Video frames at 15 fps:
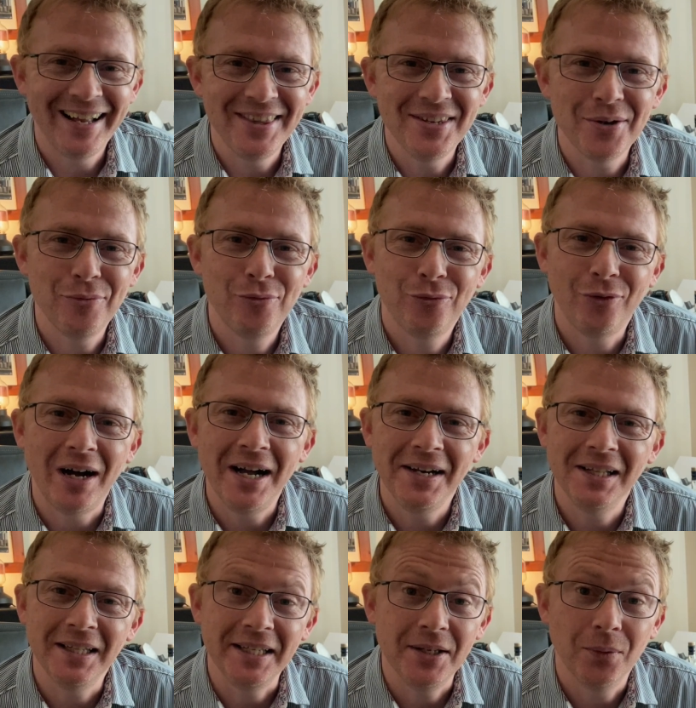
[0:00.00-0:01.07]
And
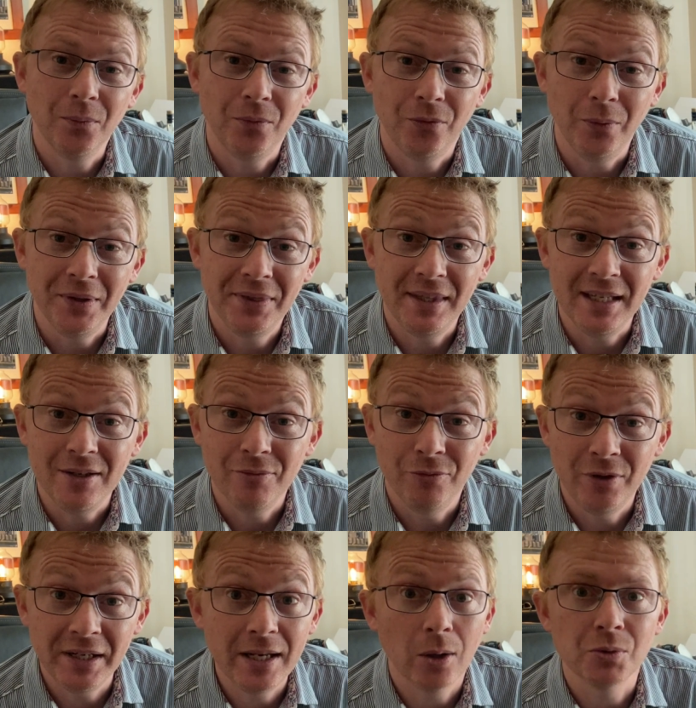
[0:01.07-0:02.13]
finally, with
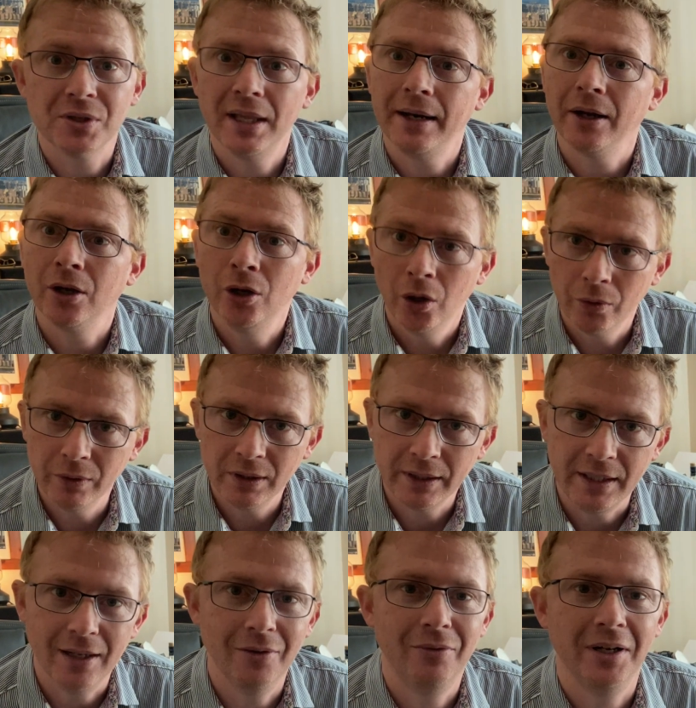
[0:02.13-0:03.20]
the videos that are
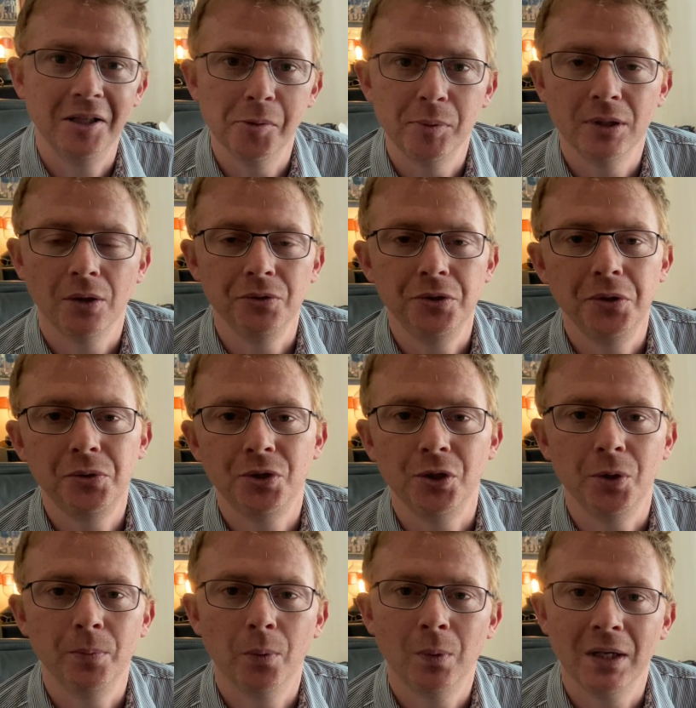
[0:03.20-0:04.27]
currently available on
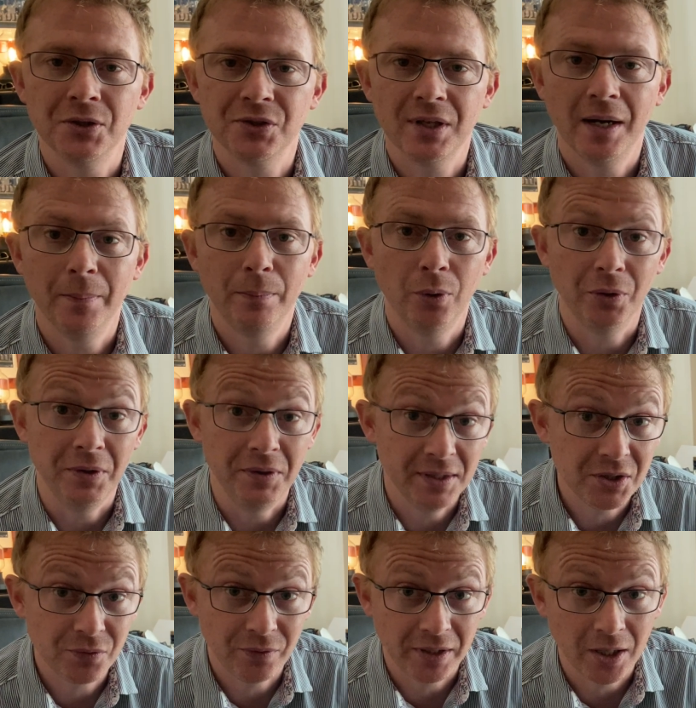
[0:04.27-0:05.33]
YouTube whilst I'm
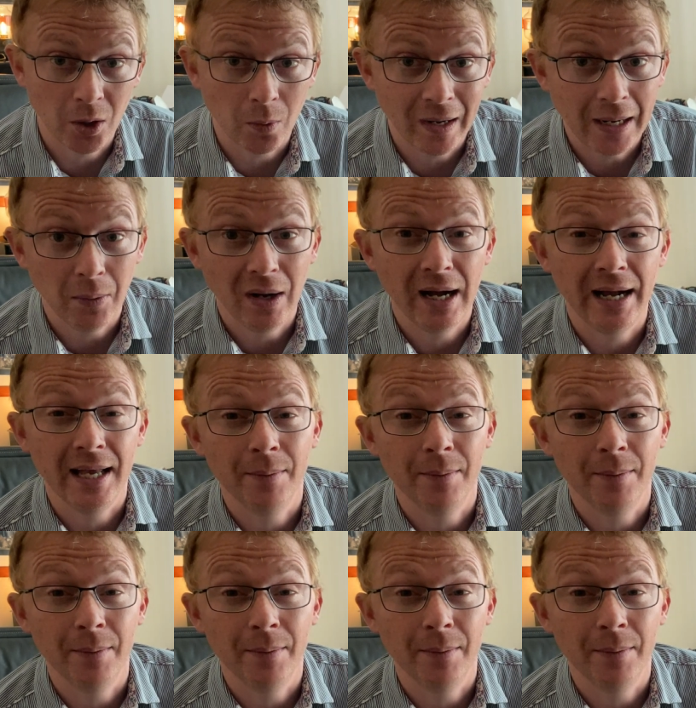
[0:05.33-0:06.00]
putting this video out,